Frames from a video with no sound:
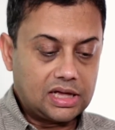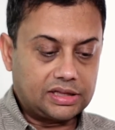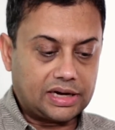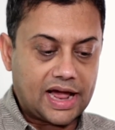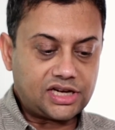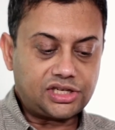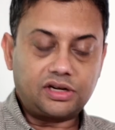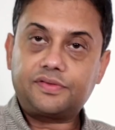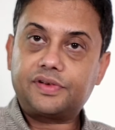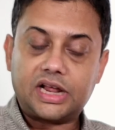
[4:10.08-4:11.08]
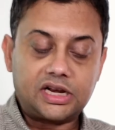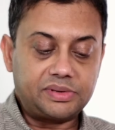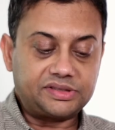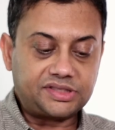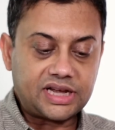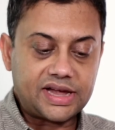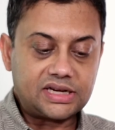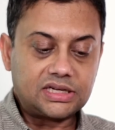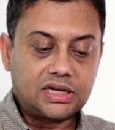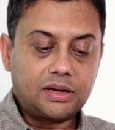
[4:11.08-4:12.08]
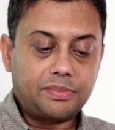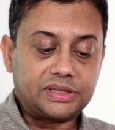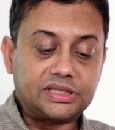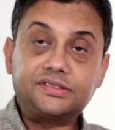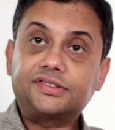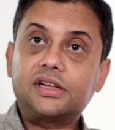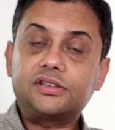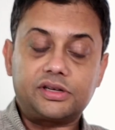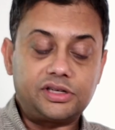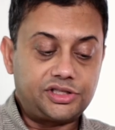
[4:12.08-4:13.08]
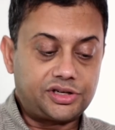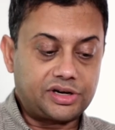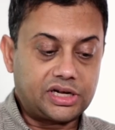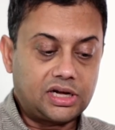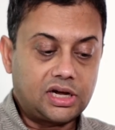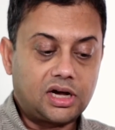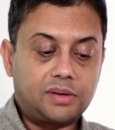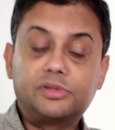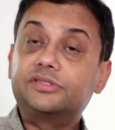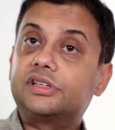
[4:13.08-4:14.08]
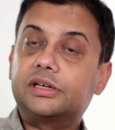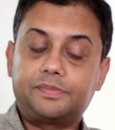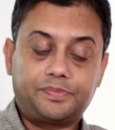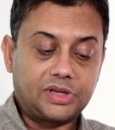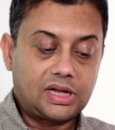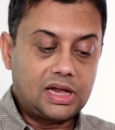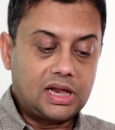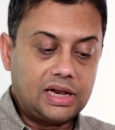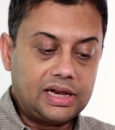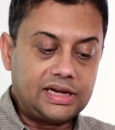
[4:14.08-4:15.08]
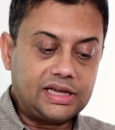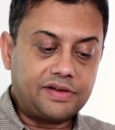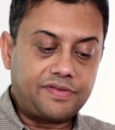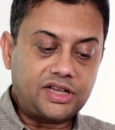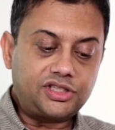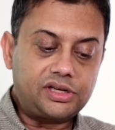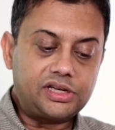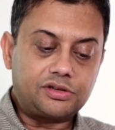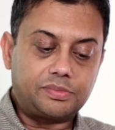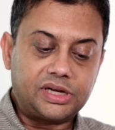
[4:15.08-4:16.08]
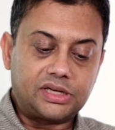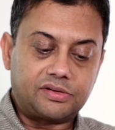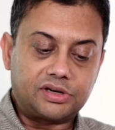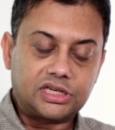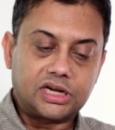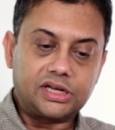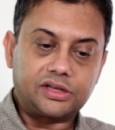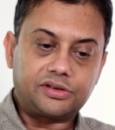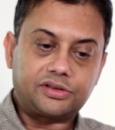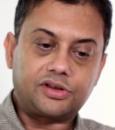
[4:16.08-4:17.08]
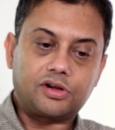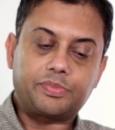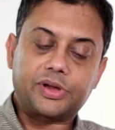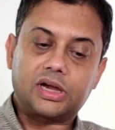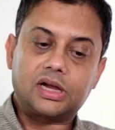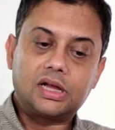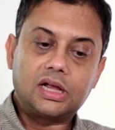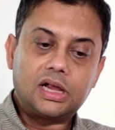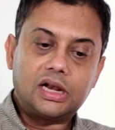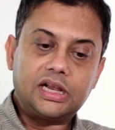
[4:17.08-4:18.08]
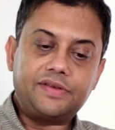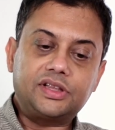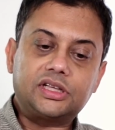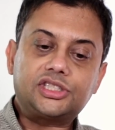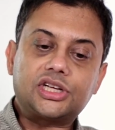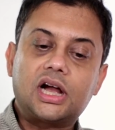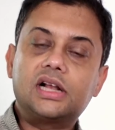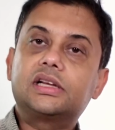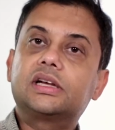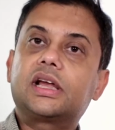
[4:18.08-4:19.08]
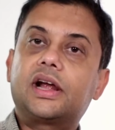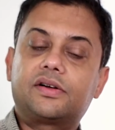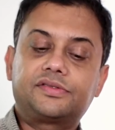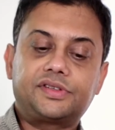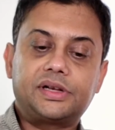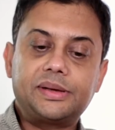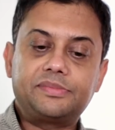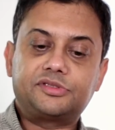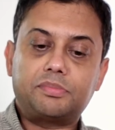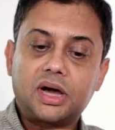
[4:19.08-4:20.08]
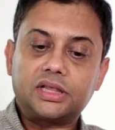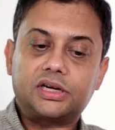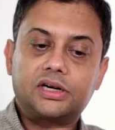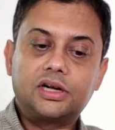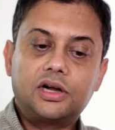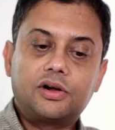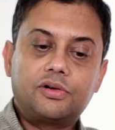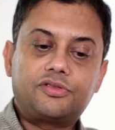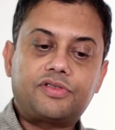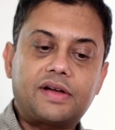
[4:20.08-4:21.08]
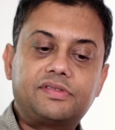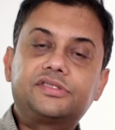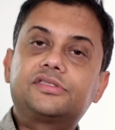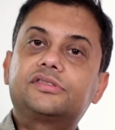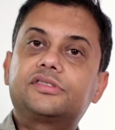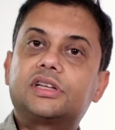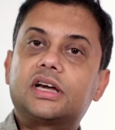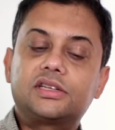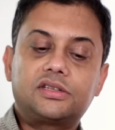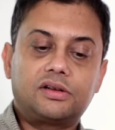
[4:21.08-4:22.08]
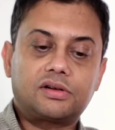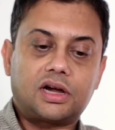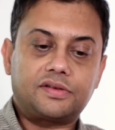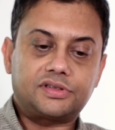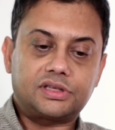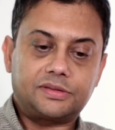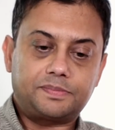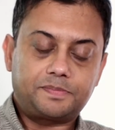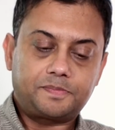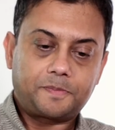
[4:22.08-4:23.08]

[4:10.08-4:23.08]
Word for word: the national of an enemy state, but insult to injury, a Muslim, leading eventually to Abida returning to Ethiopia, leaving the child in care of Salim's mother, who travels to Sudan to look after him.